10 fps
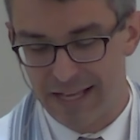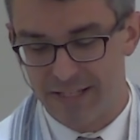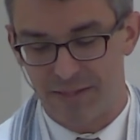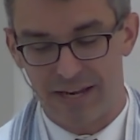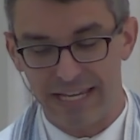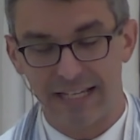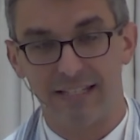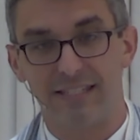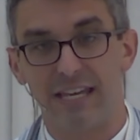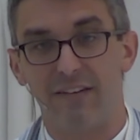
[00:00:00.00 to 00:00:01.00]
so that he can
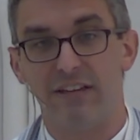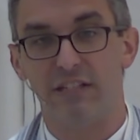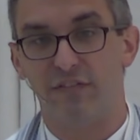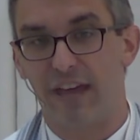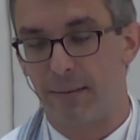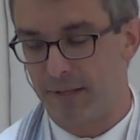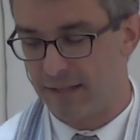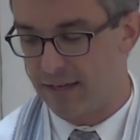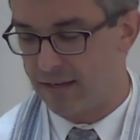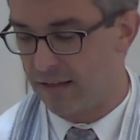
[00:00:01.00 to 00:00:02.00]
save his family